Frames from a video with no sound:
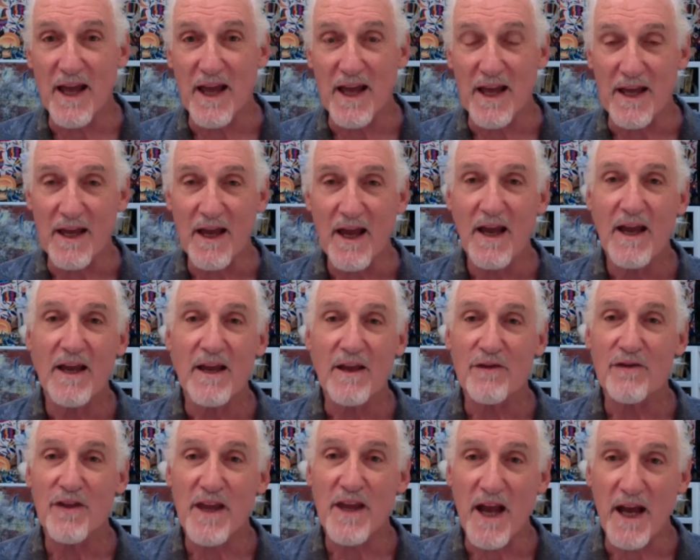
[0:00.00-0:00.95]
today
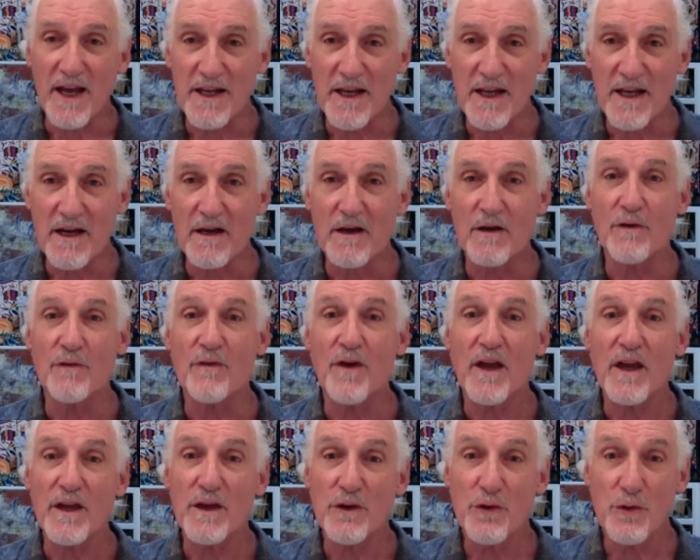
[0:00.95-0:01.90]
is the idea of
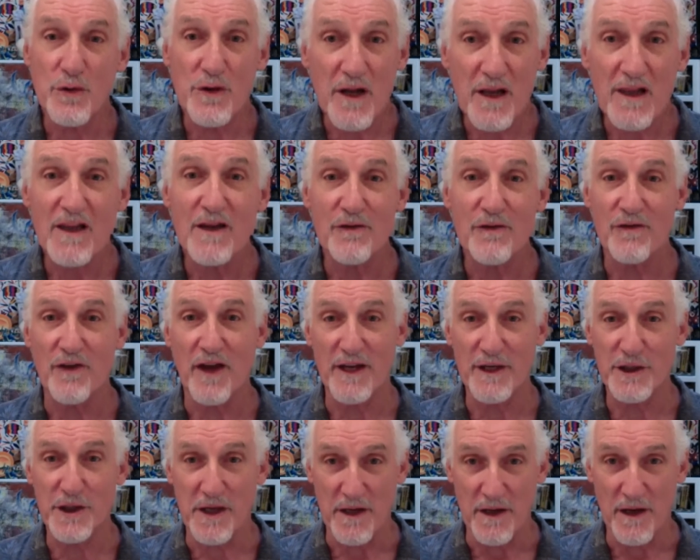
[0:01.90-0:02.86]

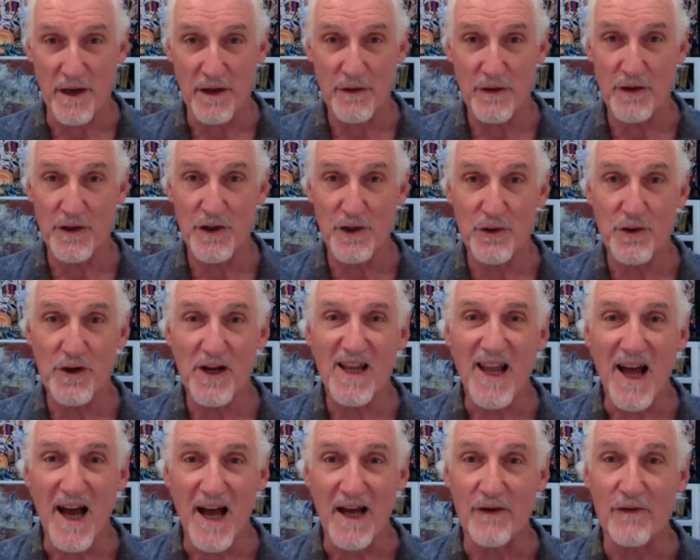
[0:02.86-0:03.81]
utilization, to
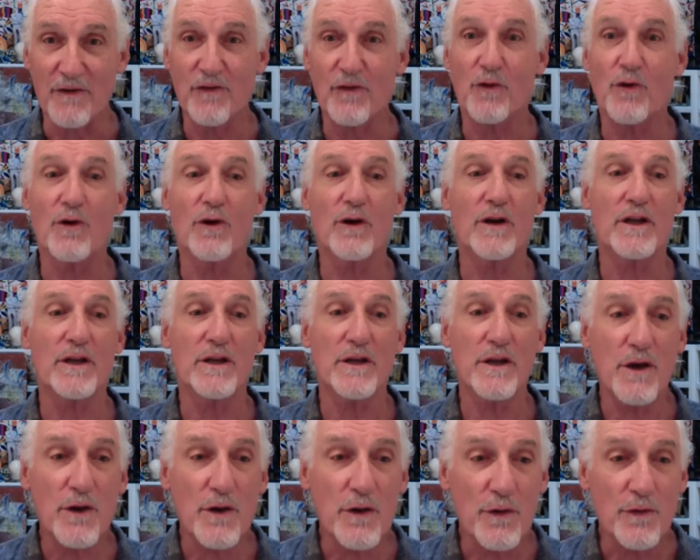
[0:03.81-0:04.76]
utilize or
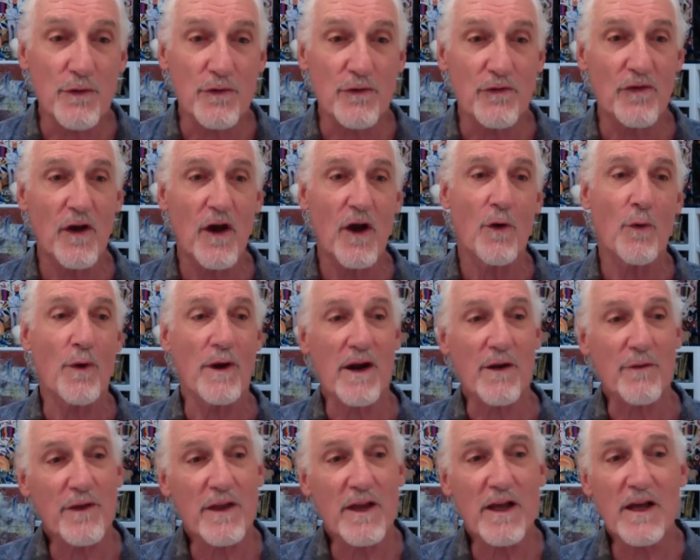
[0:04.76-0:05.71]
use
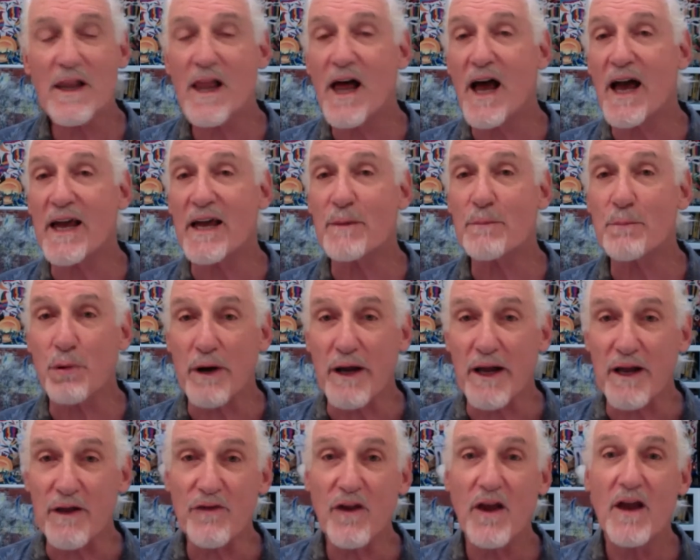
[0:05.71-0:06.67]
whatever the client
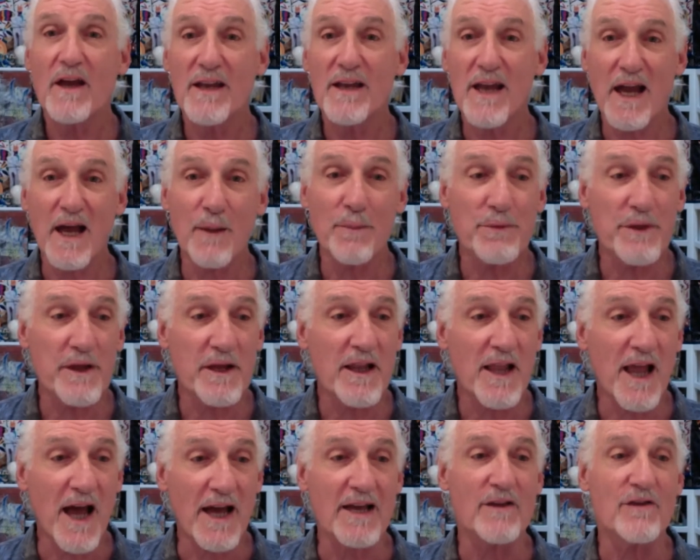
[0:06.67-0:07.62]
brings to help the
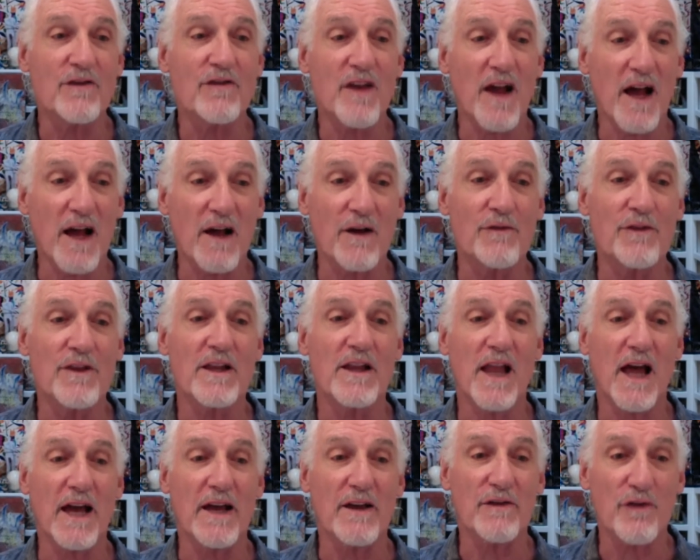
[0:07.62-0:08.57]
client solve the
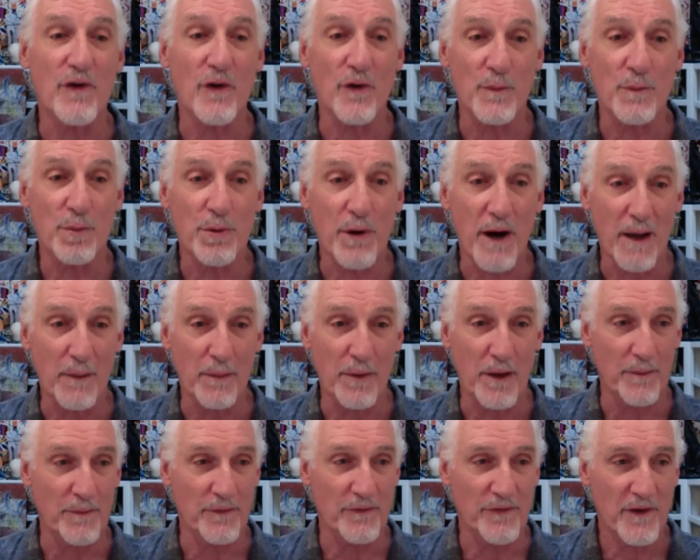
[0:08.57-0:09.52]
client's own
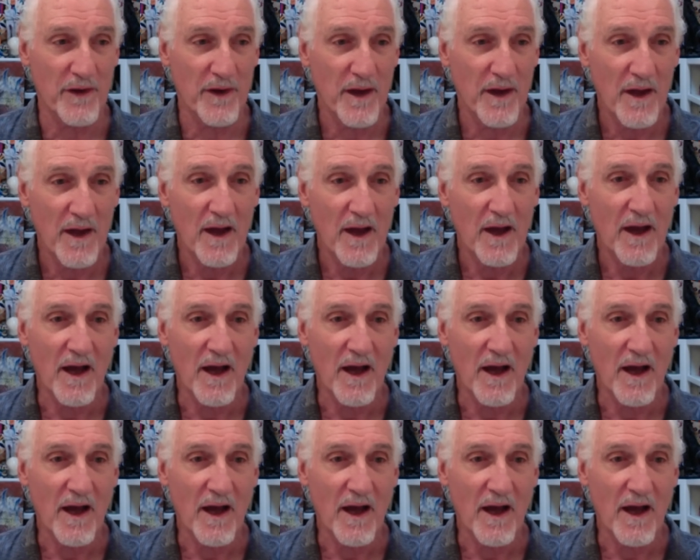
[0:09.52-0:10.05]
problems.